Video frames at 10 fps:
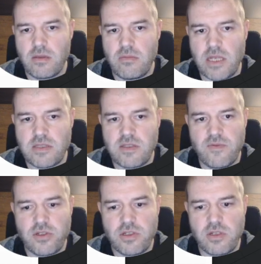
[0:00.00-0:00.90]
That's the
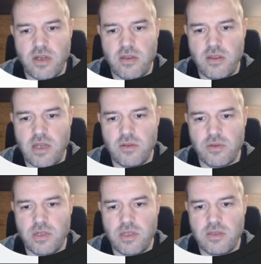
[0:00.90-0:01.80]
version I
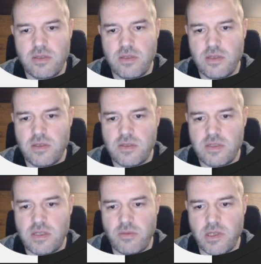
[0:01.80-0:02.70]
downloaded,
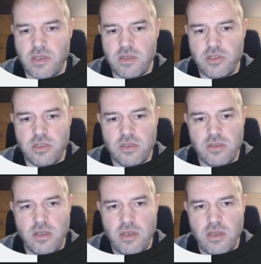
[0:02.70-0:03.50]
Cinnamon Edition,